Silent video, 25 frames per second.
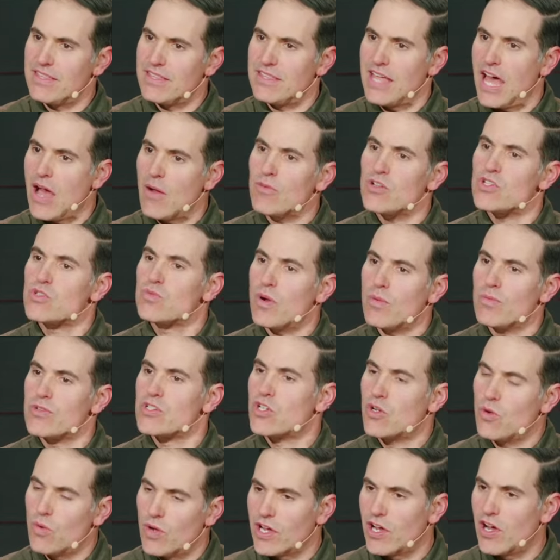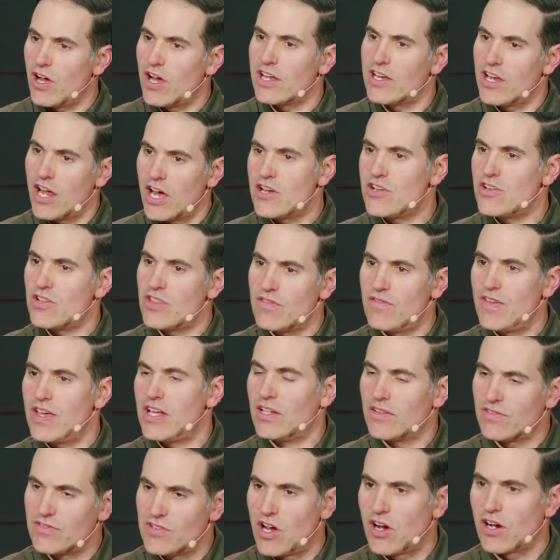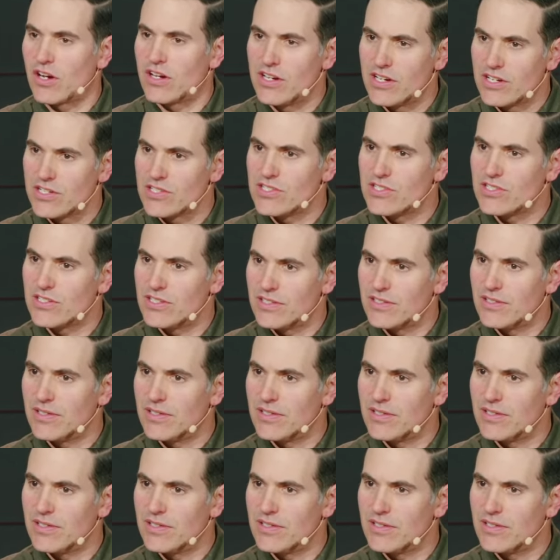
that was what was going on under the veil of darkness.